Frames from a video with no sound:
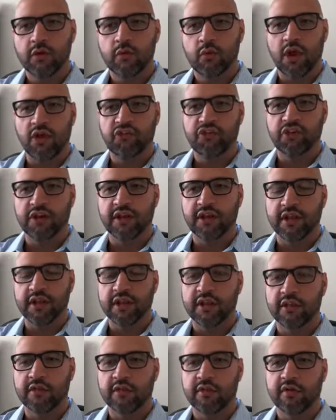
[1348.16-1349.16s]
Great
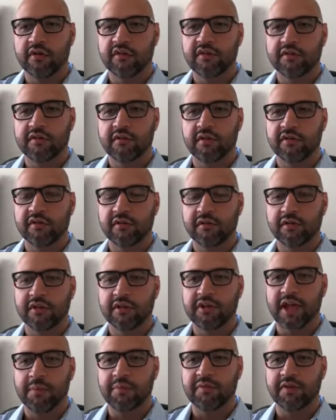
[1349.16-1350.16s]
question. And those
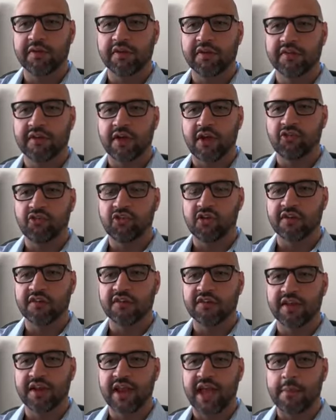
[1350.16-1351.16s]
are the types of
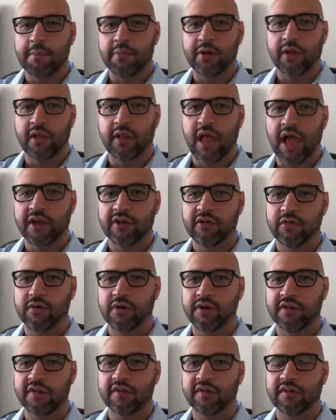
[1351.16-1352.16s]
discussions that happen a
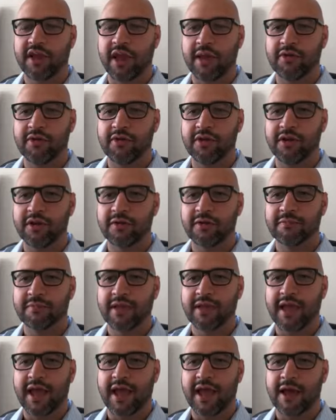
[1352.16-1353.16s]
lot during this time of
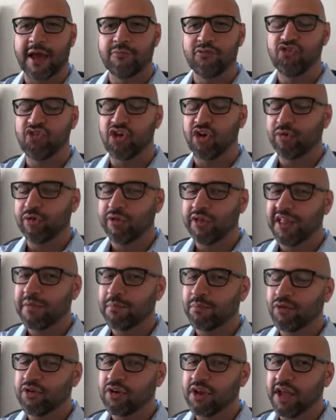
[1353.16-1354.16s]
year.
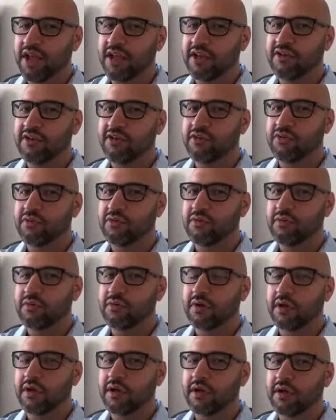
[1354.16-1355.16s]
Generally, they pertain
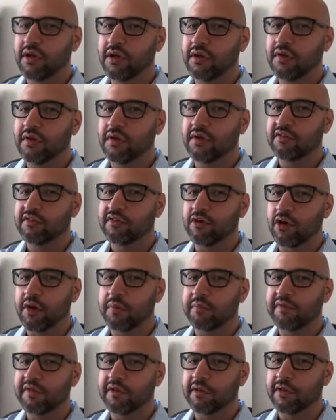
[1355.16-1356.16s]
to
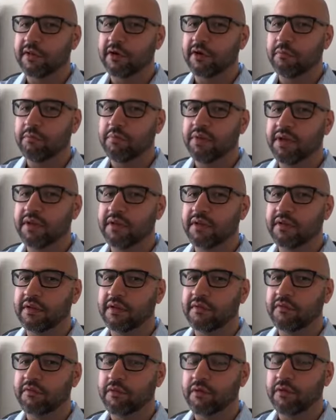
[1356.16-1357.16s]
startups a little
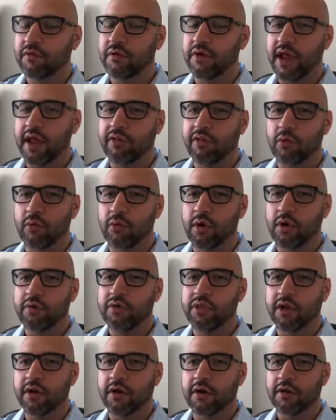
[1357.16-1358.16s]
bit further down the
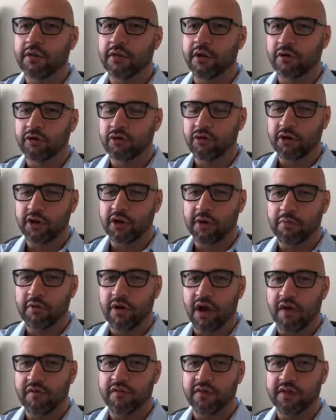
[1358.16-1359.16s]
road that are
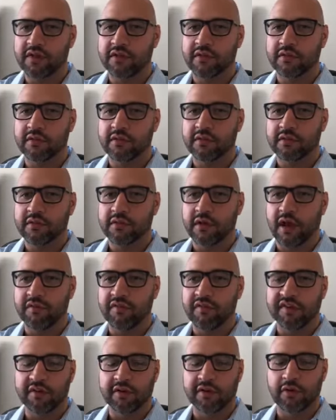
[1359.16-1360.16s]
turning a profit. And
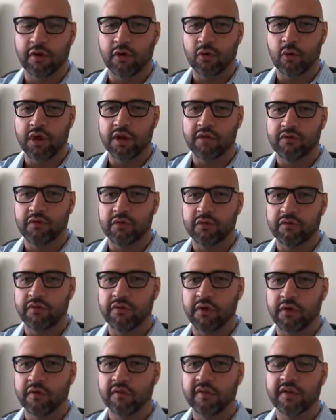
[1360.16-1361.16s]
obviously, there are quite a
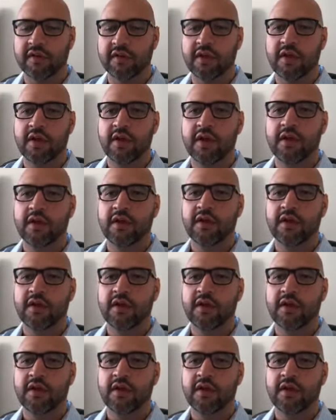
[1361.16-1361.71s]
few of those.